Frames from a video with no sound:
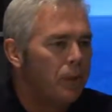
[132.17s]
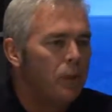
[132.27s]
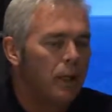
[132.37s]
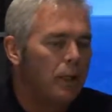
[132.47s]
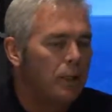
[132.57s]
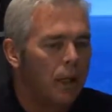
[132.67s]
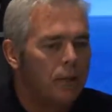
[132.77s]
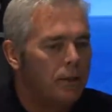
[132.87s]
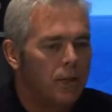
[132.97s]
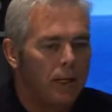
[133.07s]
You look at
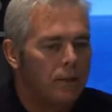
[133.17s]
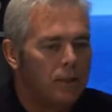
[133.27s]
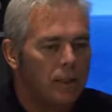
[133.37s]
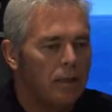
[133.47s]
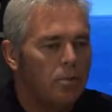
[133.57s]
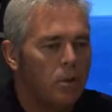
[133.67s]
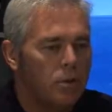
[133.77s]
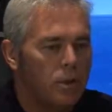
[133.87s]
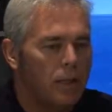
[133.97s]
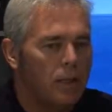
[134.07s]

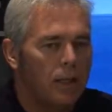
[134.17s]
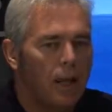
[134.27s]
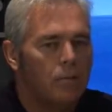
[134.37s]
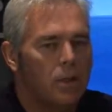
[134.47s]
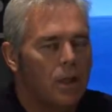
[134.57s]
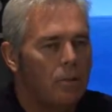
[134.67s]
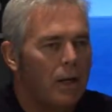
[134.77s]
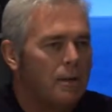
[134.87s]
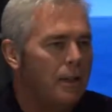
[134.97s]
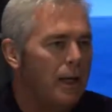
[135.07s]
most of the games that have come
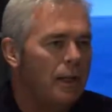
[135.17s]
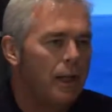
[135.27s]
out today,